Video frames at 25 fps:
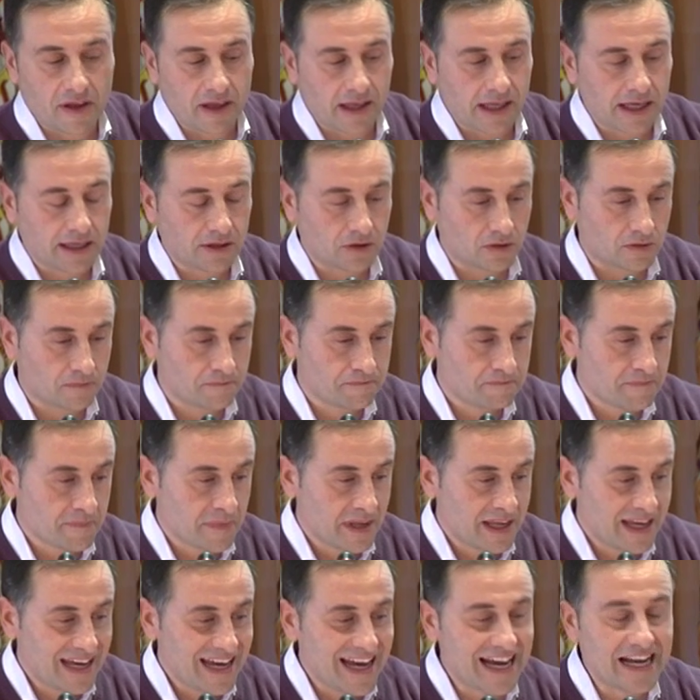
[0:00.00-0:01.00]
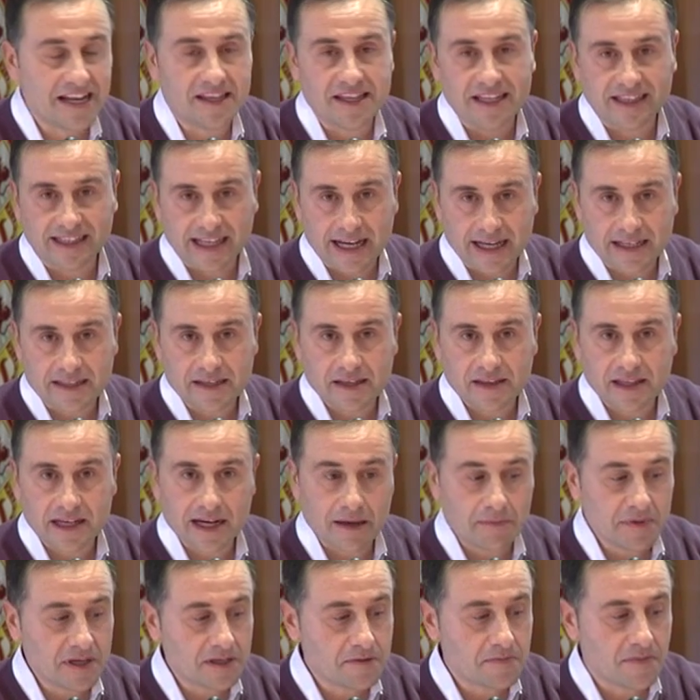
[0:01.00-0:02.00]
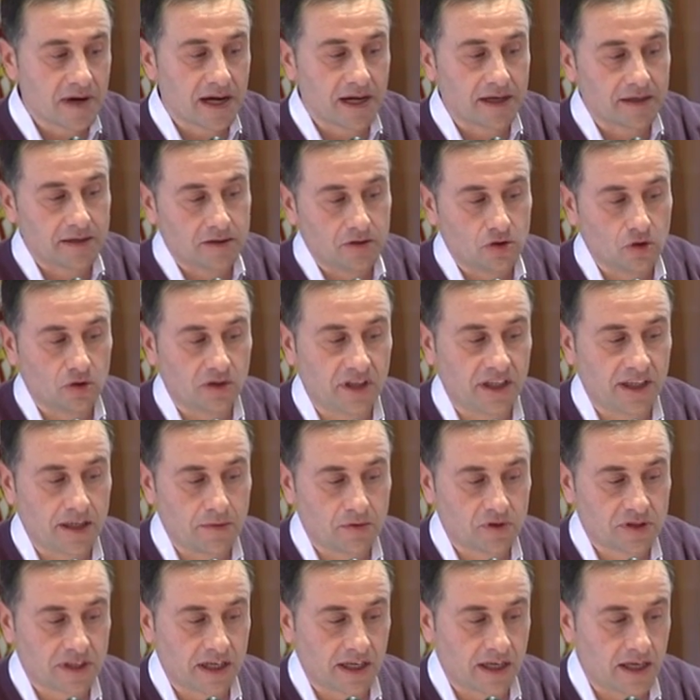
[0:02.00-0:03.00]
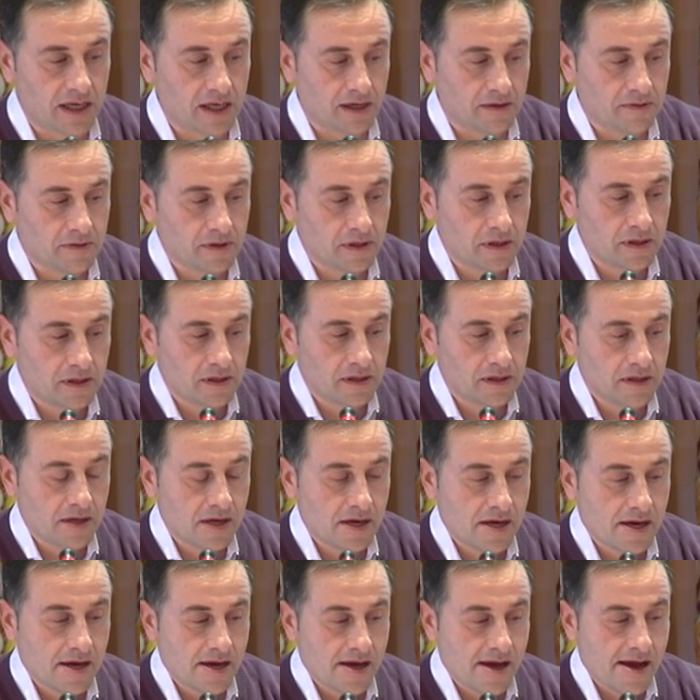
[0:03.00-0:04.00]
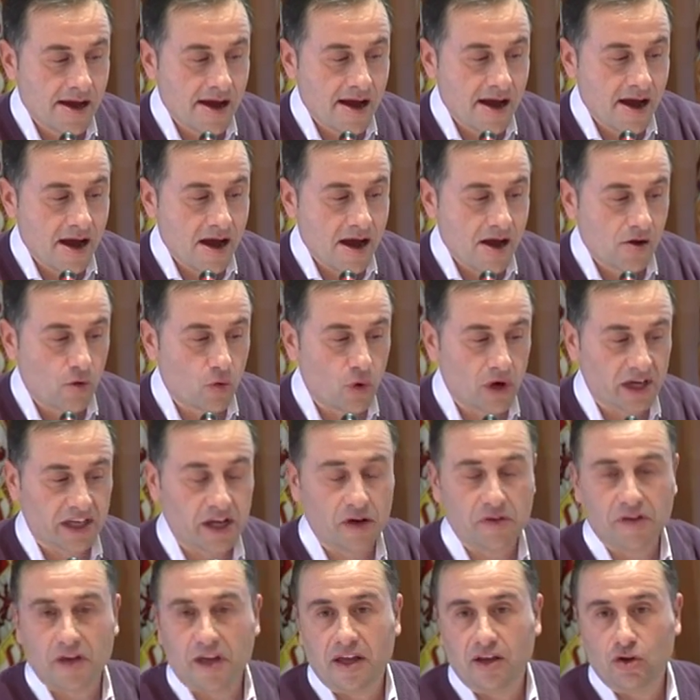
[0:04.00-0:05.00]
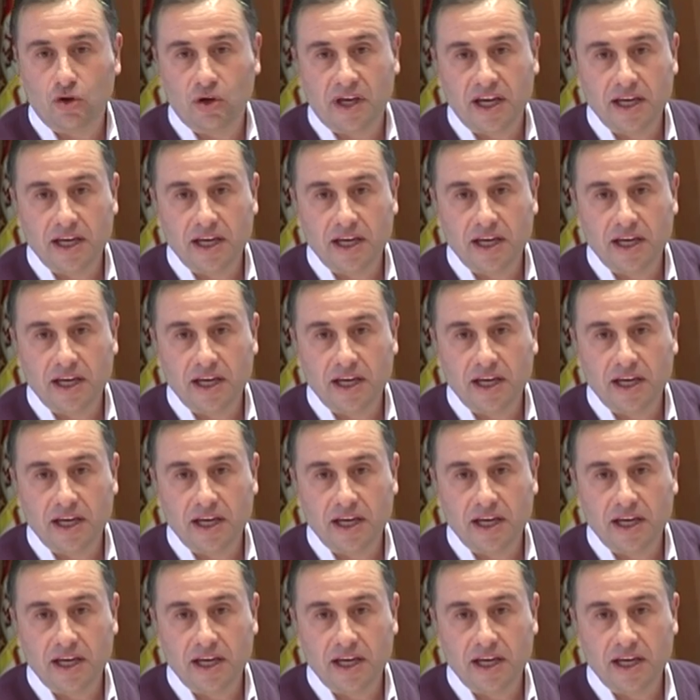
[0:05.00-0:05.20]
and is visible by any citizen. Details are seen there.